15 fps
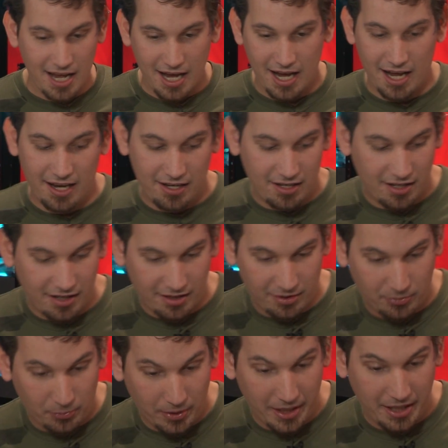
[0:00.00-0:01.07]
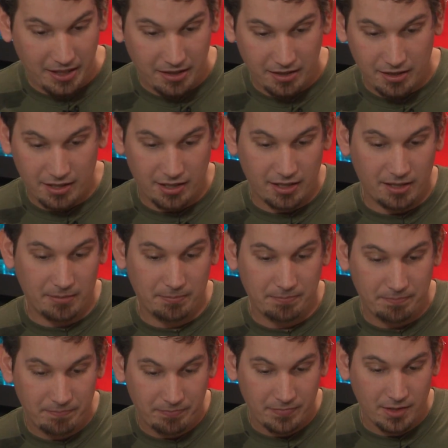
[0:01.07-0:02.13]
And uh, three, um,
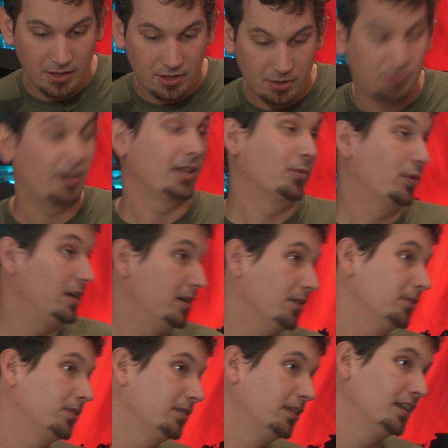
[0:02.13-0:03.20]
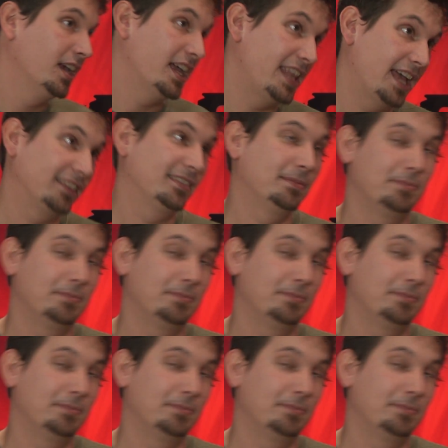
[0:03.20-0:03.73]
you're running Windows, and that's